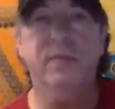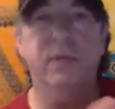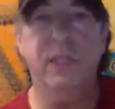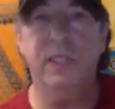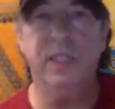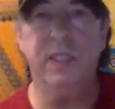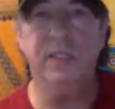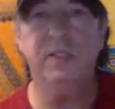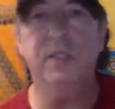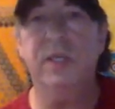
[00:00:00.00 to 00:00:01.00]
and within
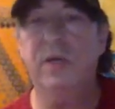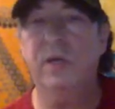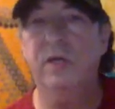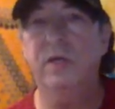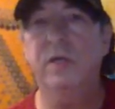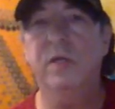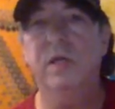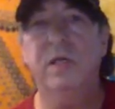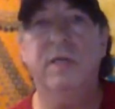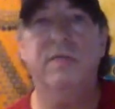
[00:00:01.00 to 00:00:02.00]
each there are
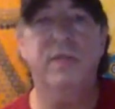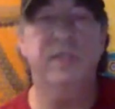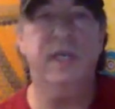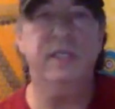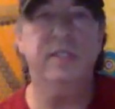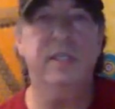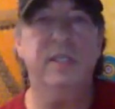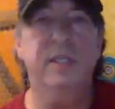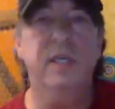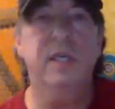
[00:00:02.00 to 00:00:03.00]
different sects. And
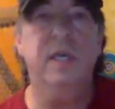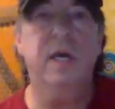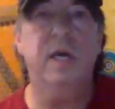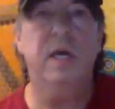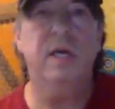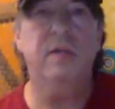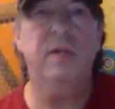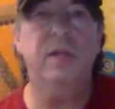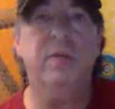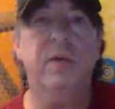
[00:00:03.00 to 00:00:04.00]

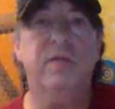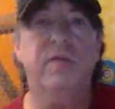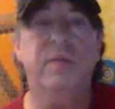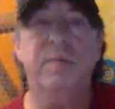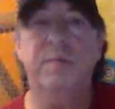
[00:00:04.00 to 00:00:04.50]
there were, for